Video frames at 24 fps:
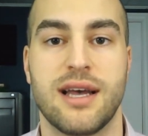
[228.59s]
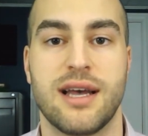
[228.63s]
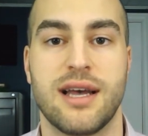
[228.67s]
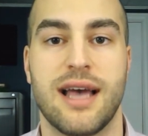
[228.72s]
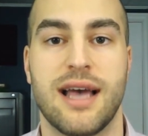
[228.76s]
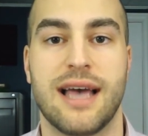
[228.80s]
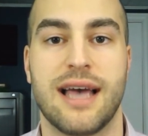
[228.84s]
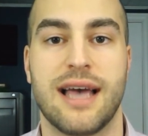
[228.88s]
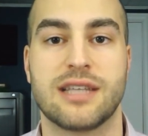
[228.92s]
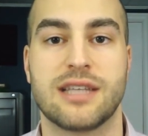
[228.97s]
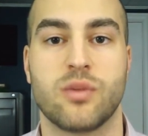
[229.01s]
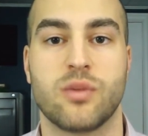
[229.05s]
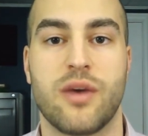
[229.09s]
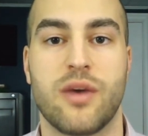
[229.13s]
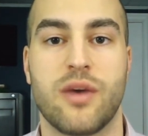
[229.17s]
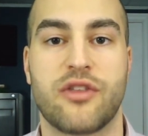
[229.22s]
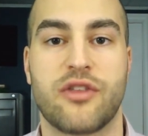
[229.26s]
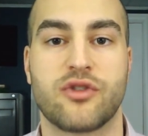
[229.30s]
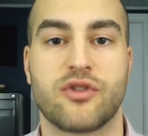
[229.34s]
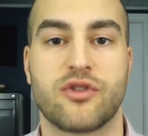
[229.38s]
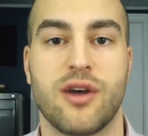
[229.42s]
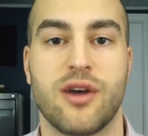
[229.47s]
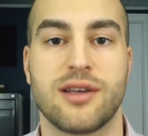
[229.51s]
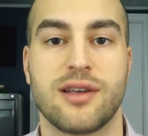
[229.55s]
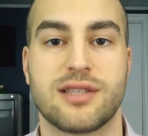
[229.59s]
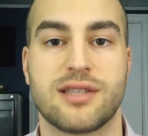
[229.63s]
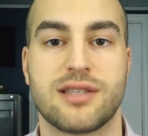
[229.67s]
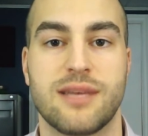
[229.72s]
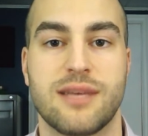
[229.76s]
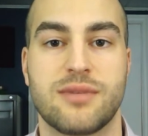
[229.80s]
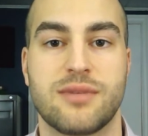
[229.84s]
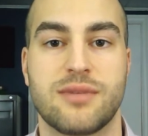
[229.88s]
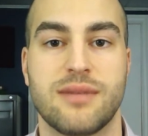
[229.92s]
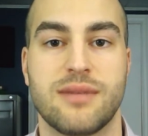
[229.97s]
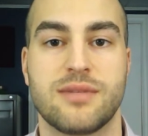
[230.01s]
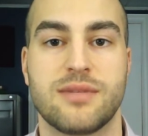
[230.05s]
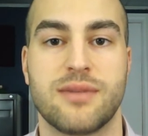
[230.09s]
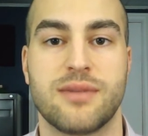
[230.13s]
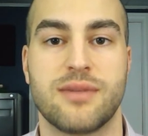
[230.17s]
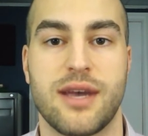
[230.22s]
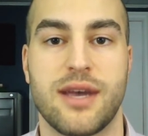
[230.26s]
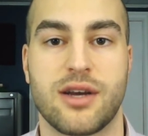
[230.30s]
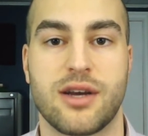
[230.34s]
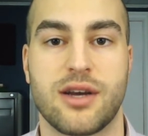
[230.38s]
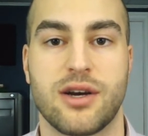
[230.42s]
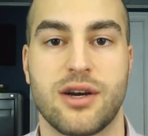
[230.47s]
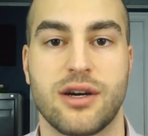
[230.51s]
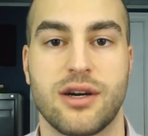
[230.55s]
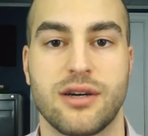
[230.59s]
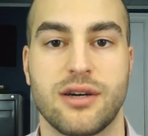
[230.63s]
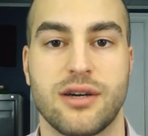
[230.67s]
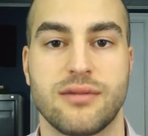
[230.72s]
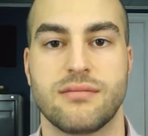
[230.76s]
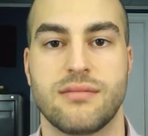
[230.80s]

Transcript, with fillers: as withdrawal symptoms may occur.